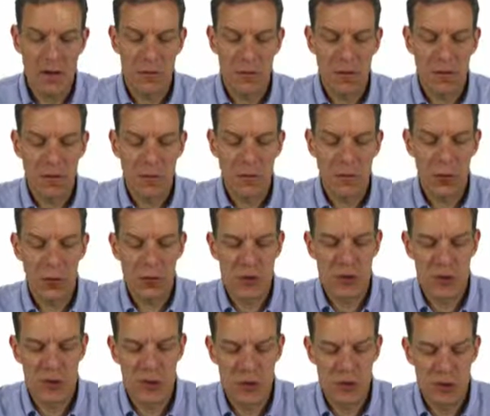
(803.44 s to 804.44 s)
Let's
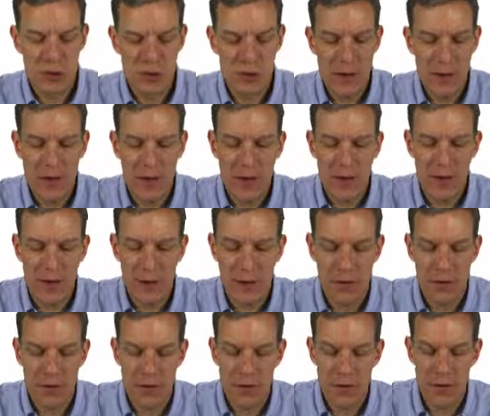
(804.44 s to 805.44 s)
first think of
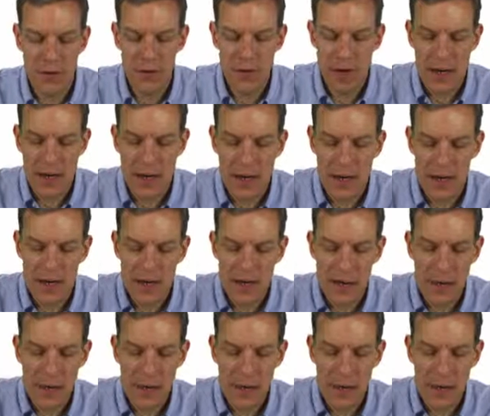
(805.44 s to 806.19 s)
a dyad.